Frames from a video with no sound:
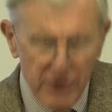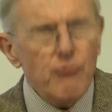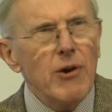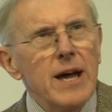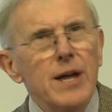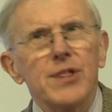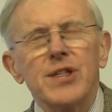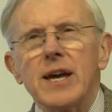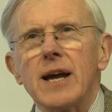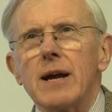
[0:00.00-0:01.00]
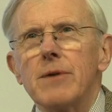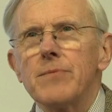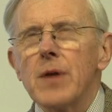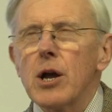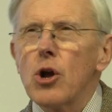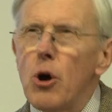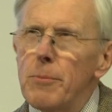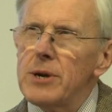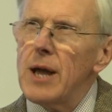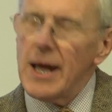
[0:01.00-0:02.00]
rare thing, a
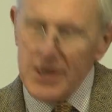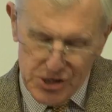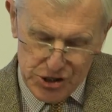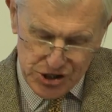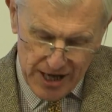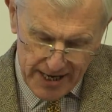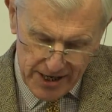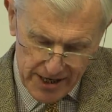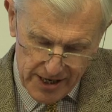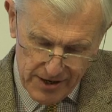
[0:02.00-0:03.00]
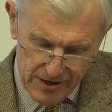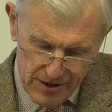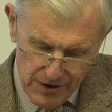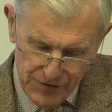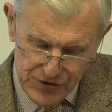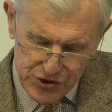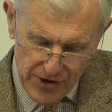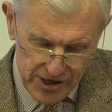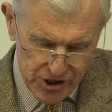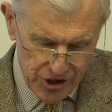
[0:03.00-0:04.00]
common understanding of
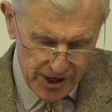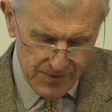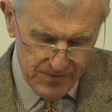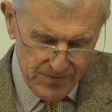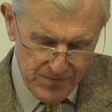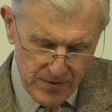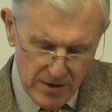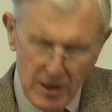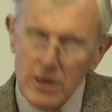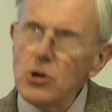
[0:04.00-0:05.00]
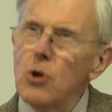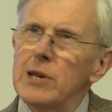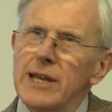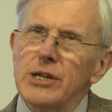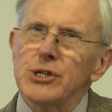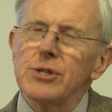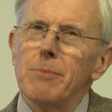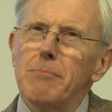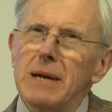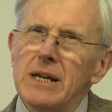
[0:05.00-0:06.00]
strategy, not least the
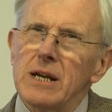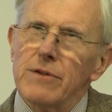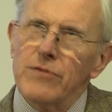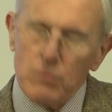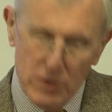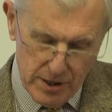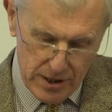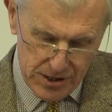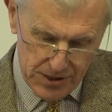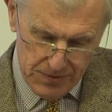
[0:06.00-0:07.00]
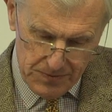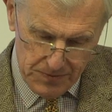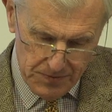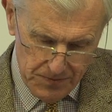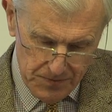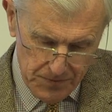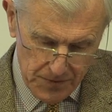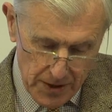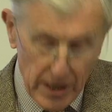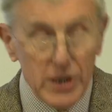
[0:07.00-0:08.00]
meaning of the word.
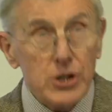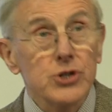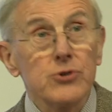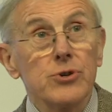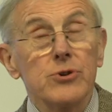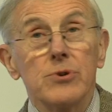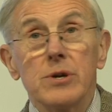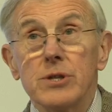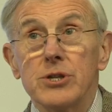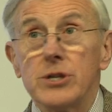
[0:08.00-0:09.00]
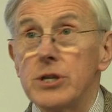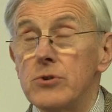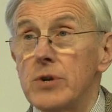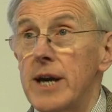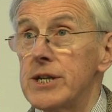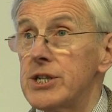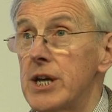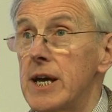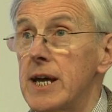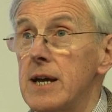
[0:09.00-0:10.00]
And I can assure you that in the UK
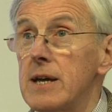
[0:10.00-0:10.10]
today,